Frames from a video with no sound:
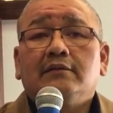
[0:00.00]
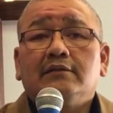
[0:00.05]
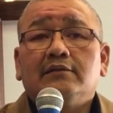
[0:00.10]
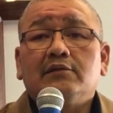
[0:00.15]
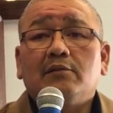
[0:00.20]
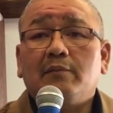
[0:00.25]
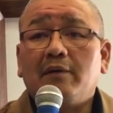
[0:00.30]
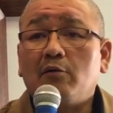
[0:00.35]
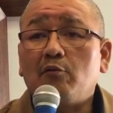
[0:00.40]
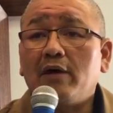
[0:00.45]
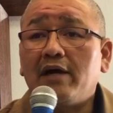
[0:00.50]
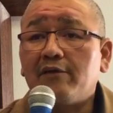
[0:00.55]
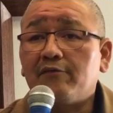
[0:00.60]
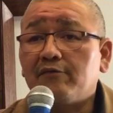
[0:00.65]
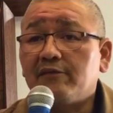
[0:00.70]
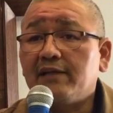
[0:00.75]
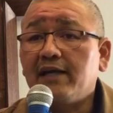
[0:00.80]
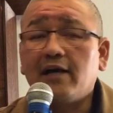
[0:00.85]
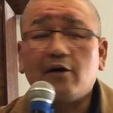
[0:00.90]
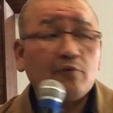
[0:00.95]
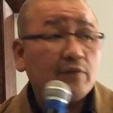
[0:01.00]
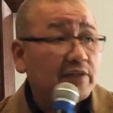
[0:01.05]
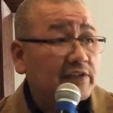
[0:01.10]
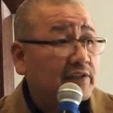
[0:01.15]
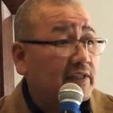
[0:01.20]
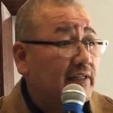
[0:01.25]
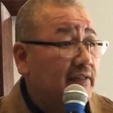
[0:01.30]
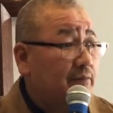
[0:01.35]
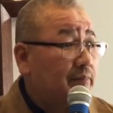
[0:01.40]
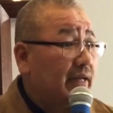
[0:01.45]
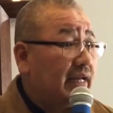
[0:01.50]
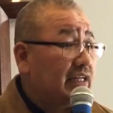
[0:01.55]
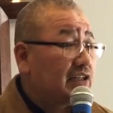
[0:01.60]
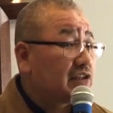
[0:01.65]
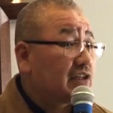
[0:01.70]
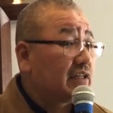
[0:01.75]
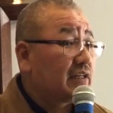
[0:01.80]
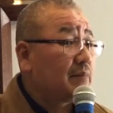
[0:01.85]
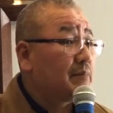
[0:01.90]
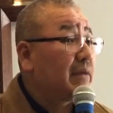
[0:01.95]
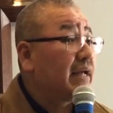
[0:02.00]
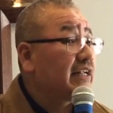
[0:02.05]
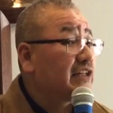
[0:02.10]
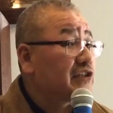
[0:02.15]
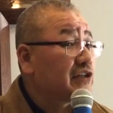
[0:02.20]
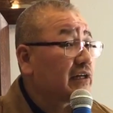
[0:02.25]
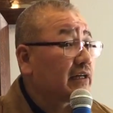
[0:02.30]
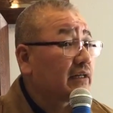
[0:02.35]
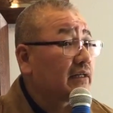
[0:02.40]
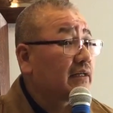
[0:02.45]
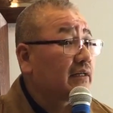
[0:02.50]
So my wife and I we used to live paycheck to paycheck.